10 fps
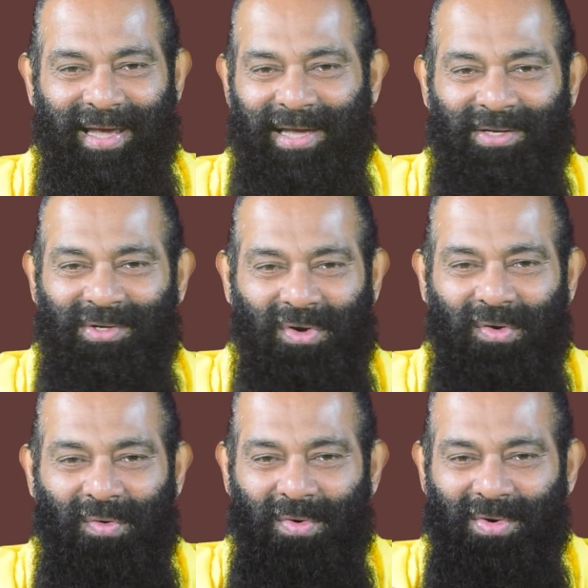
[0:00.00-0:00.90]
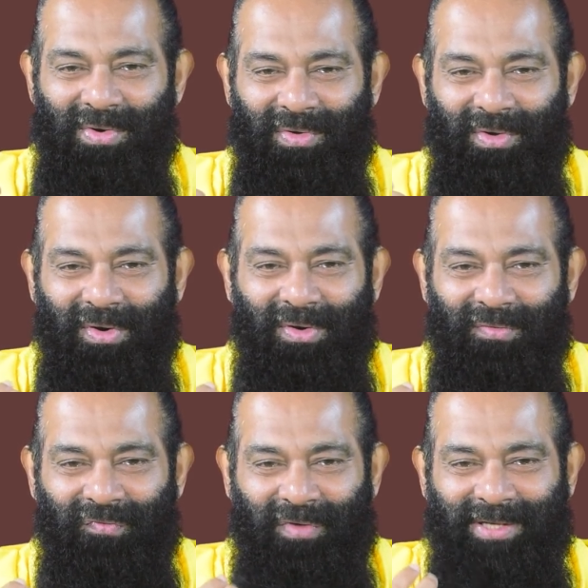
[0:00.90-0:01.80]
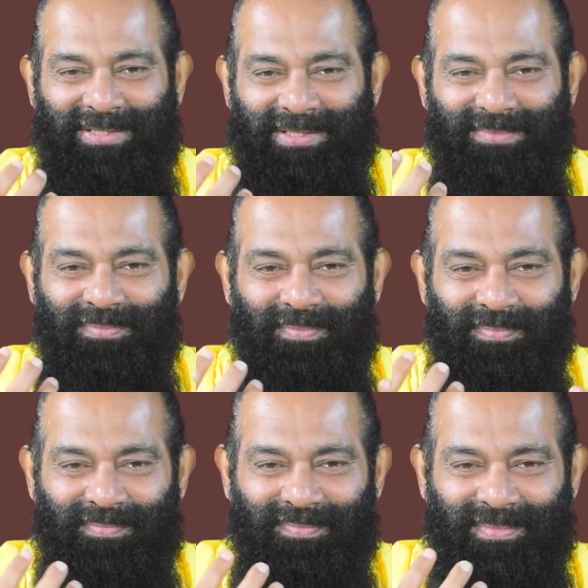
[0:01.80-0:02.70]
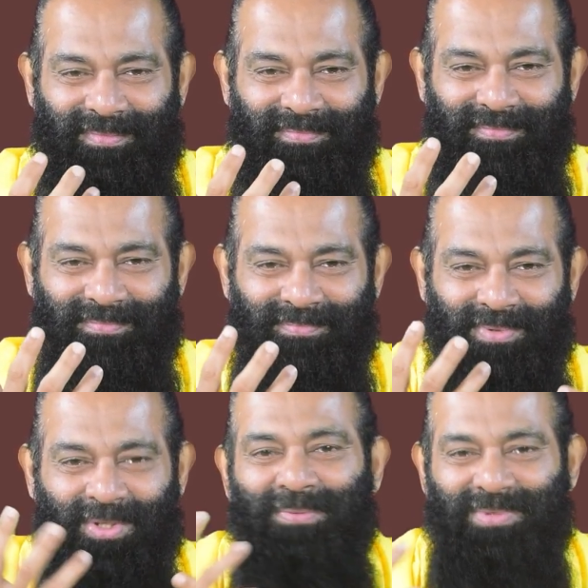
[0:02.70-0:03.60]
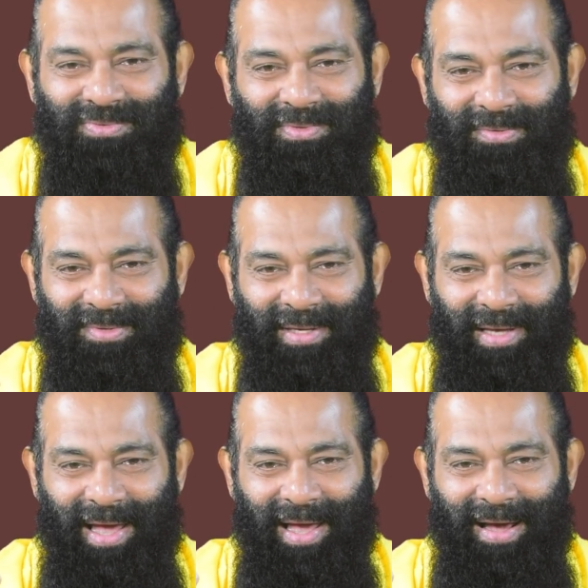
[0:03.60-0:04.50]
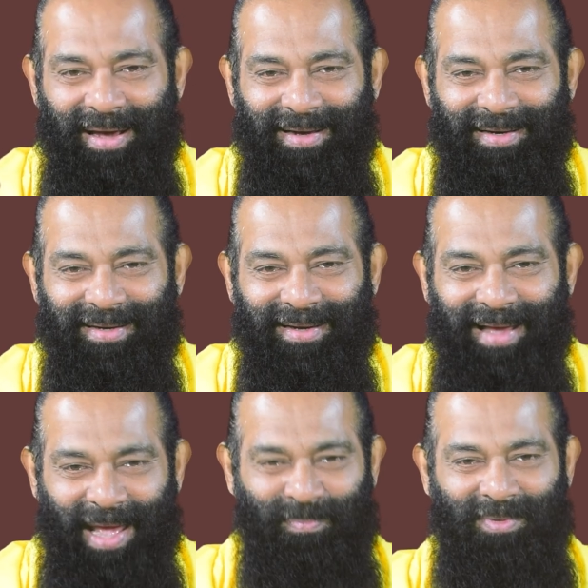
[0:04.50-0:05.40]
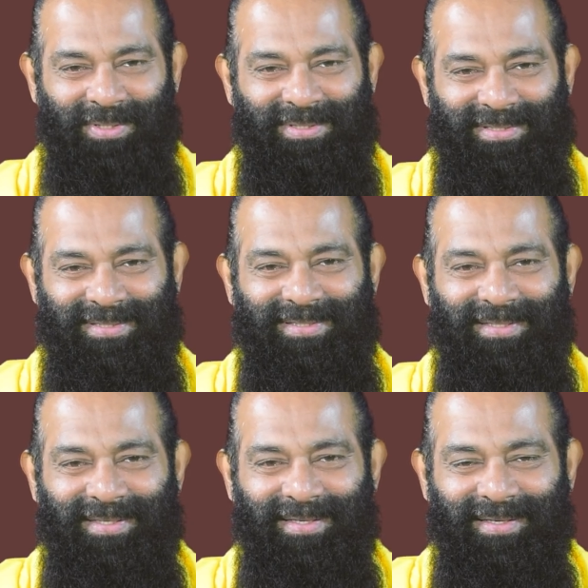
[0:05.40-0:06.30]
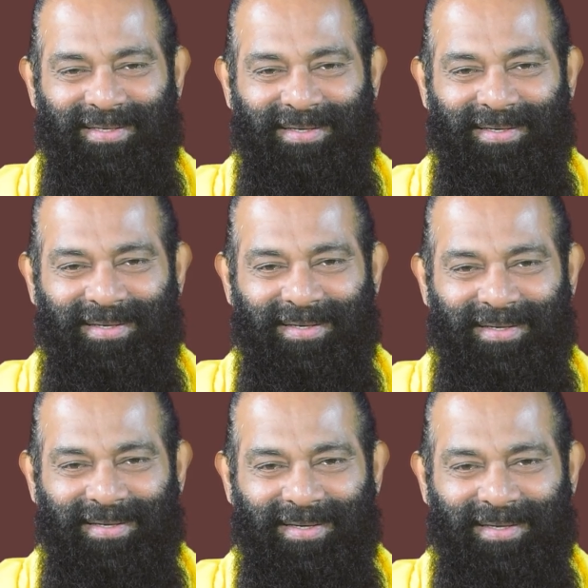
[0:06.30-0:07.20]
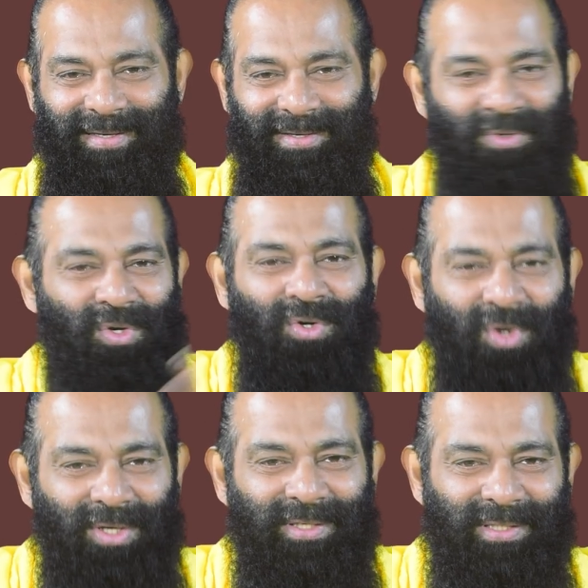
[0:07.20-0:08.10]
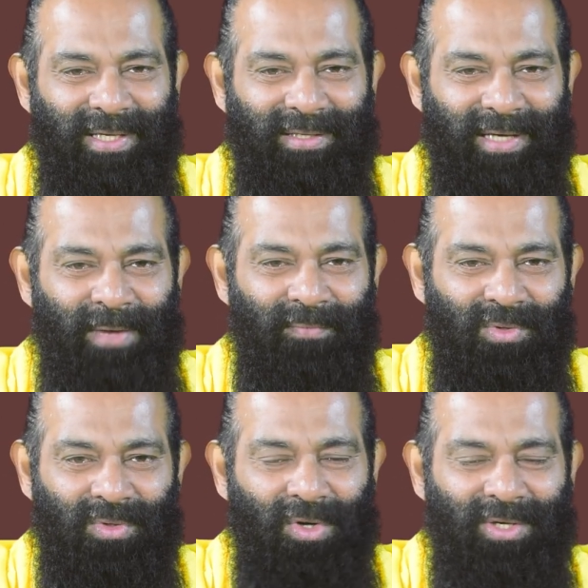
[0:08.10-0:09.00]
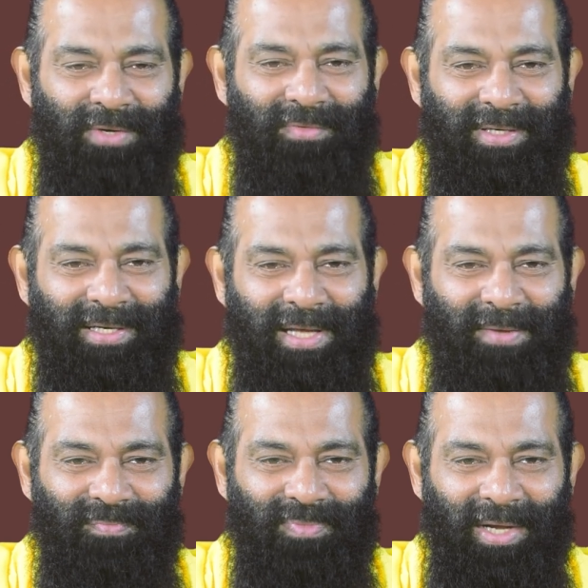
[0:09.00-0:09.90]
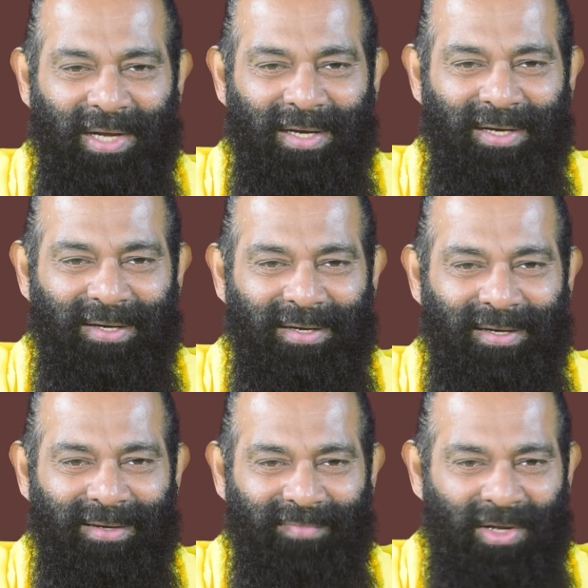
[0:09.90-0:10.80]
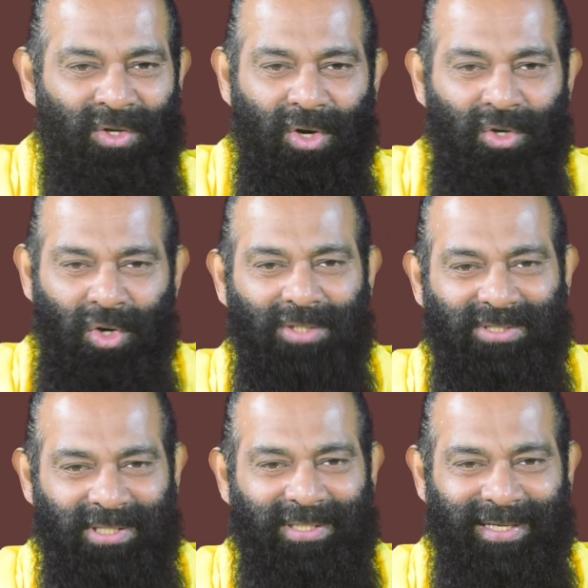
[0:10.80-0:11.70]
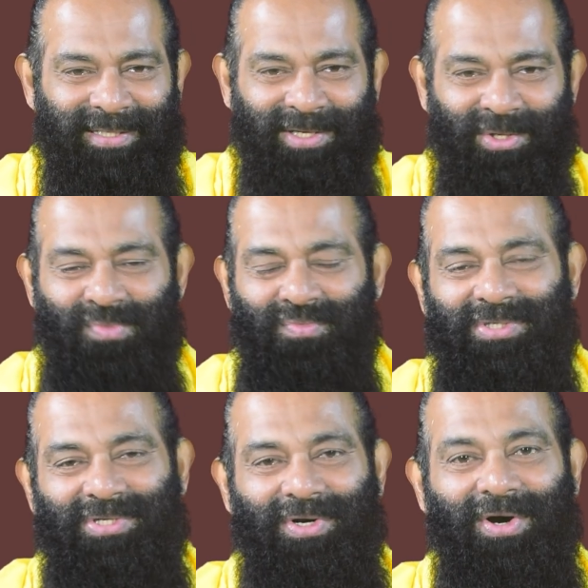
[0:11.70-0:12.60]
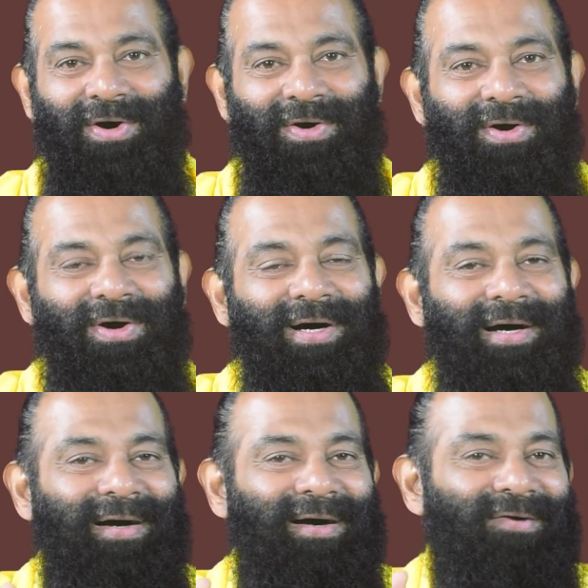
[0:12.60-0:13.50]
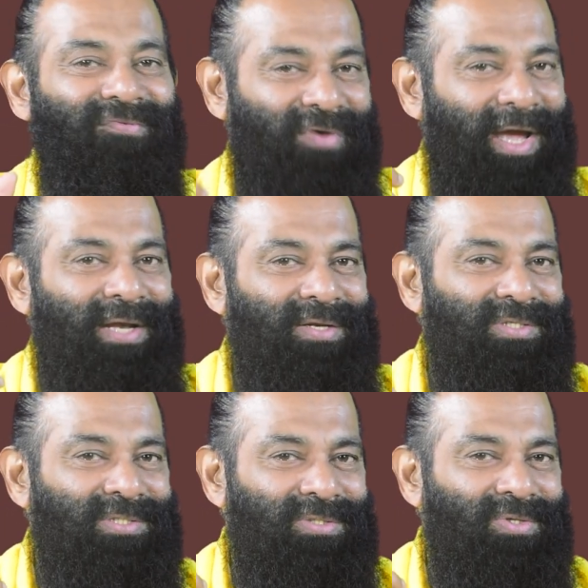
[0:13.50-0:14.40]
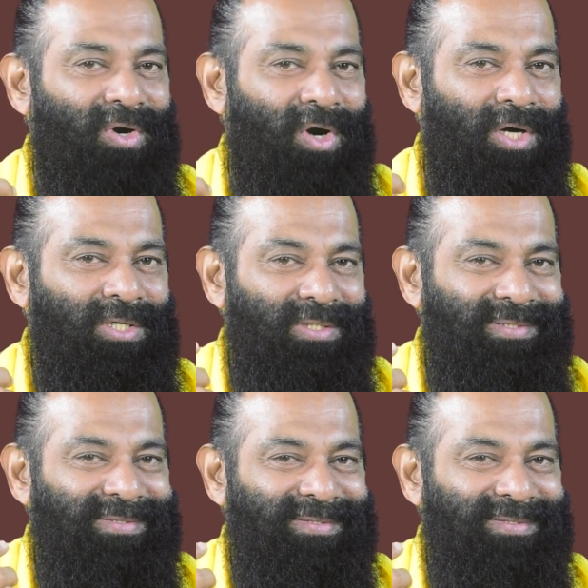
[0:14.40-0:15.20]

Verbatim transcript: and your, your face blooms with happiness. You don't call it a name, you don't give it a name. When you are not sitting in the room with your fan on,